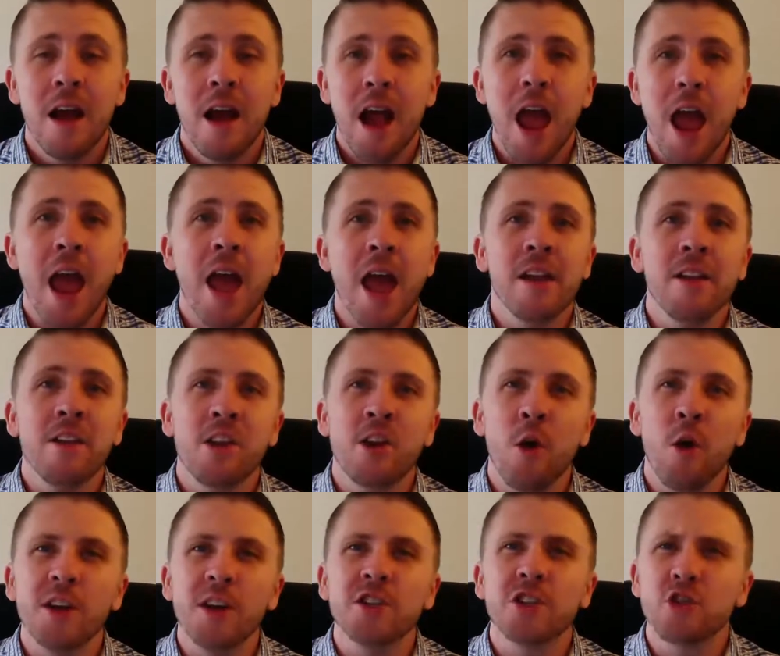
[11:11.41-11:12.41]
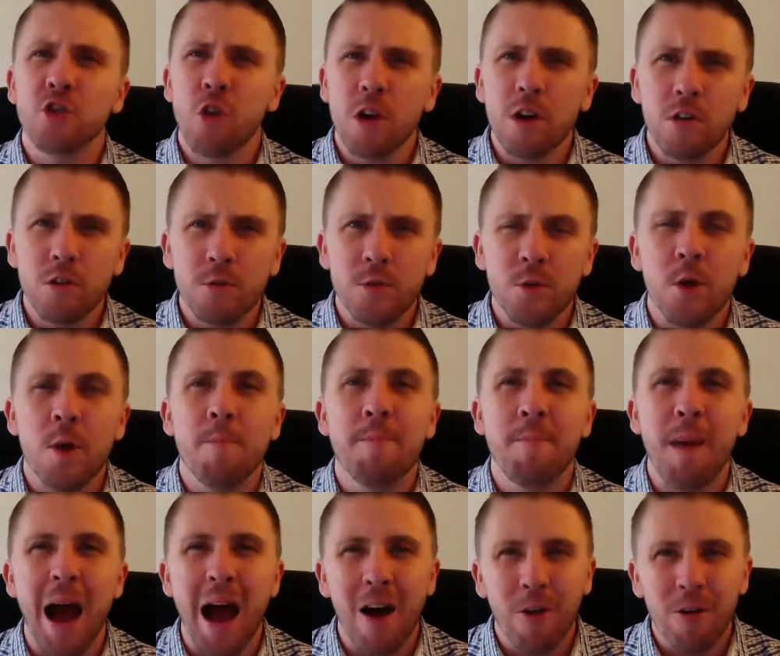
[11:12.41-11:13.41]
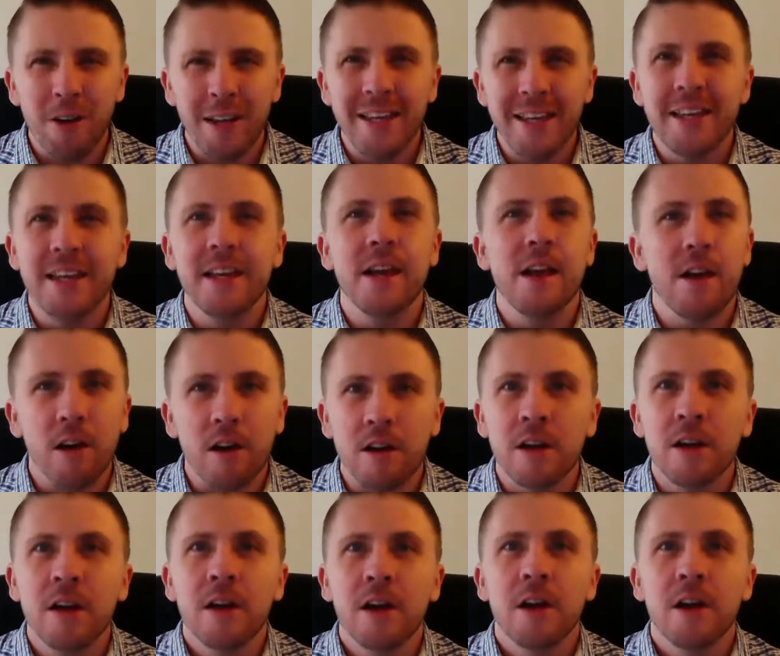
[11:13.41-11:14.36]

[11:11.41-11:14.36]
And, you know, I struggled for about a year,